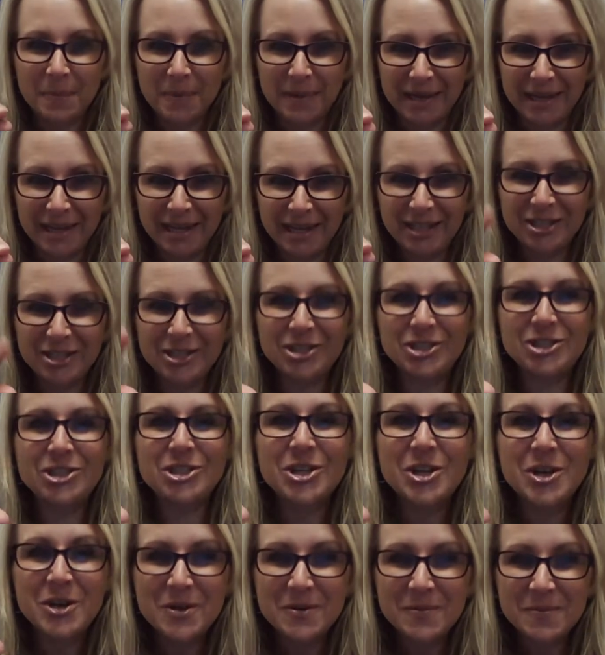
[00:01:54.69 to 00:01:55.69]
pinch,
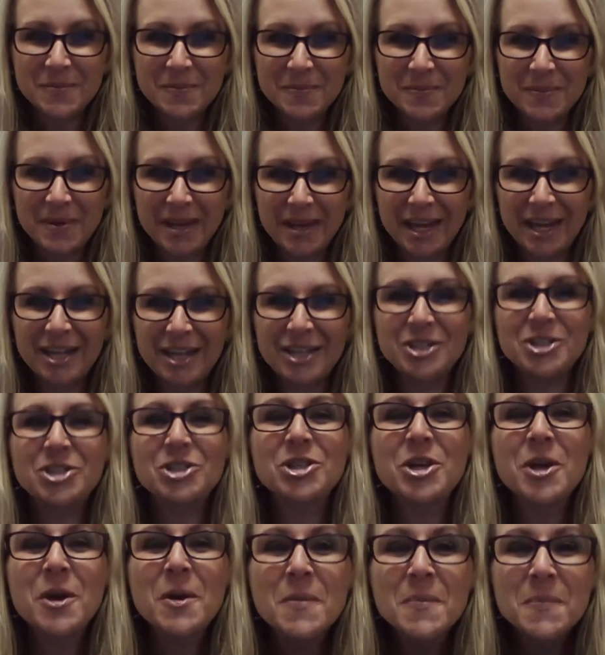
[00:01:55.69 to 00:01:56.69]
pinch,
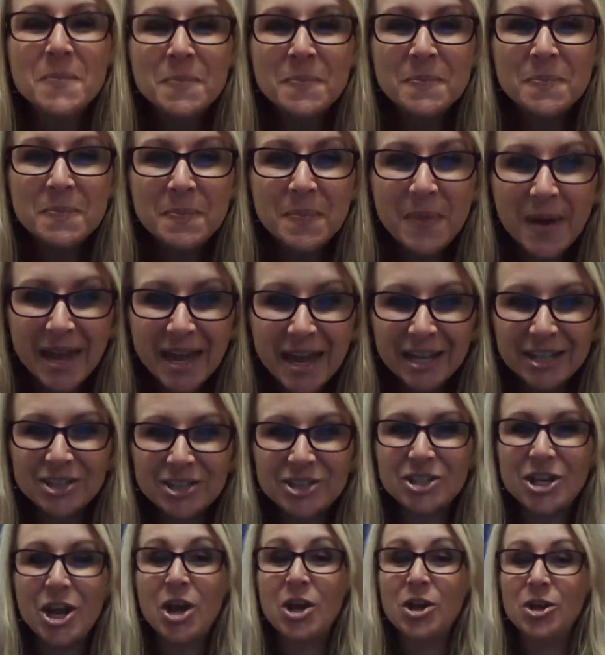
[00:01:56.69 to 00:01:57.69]

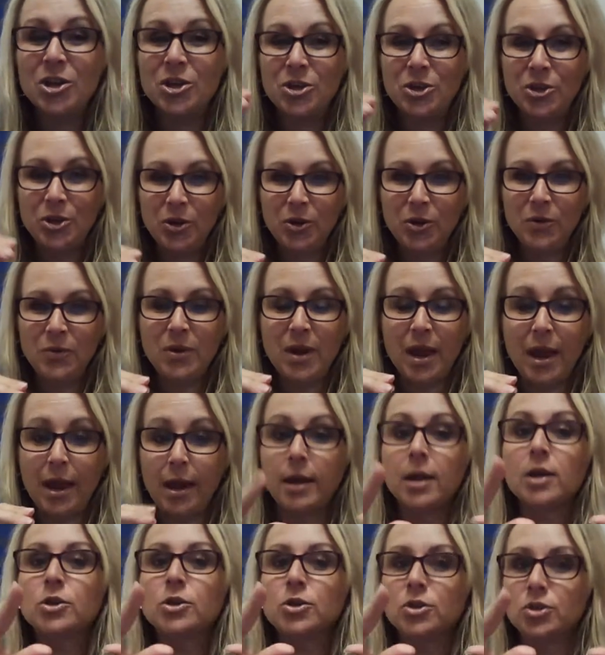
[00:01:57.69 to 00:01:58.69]
pinch. You
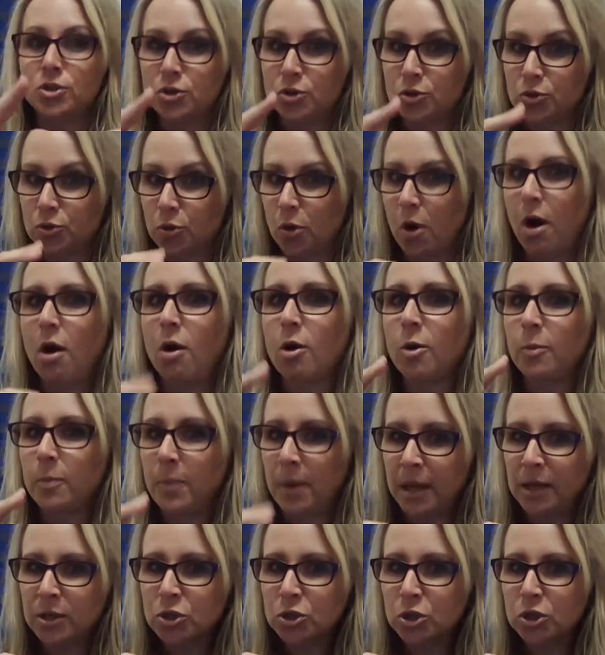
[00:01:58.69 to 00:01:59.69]
need strong
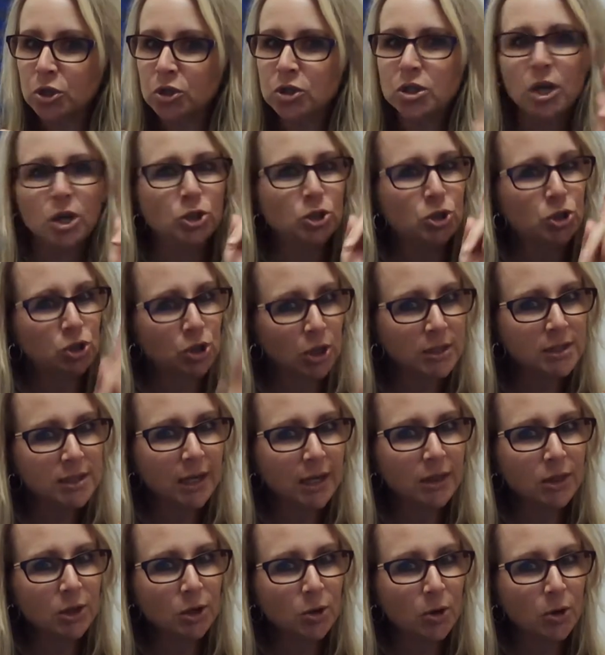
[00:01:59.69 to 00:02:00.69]
pinchers, just
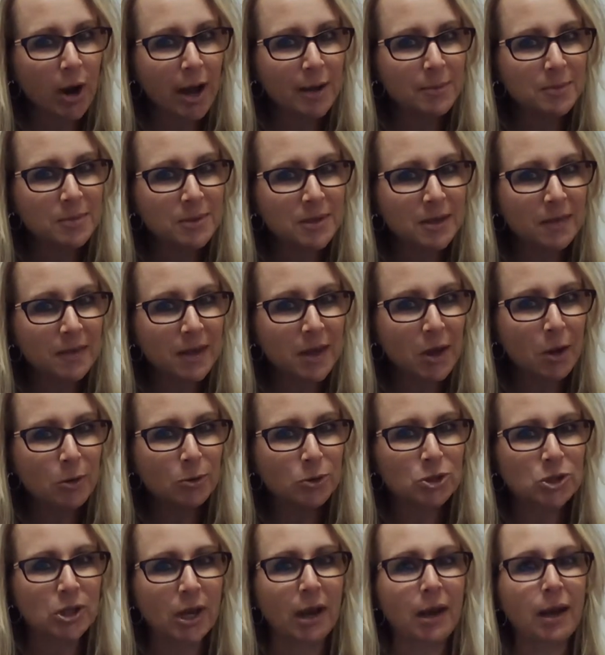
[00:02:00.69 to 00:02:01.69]
like the crabs in the
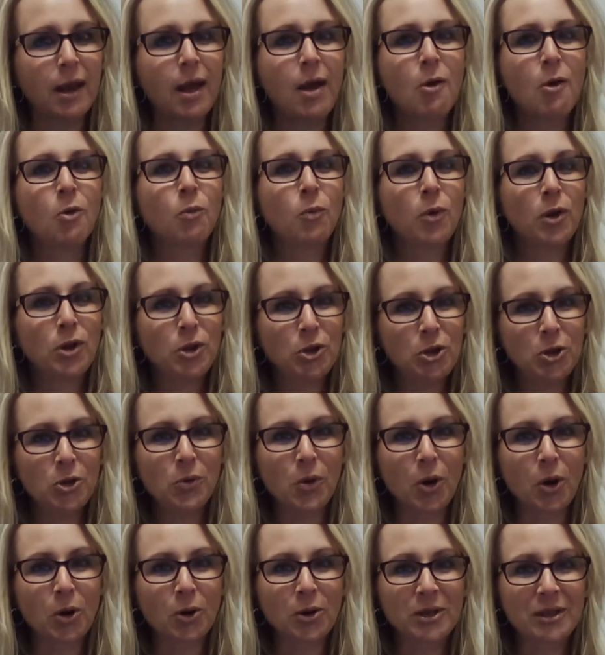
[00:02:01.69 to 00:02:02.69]
ocean when you are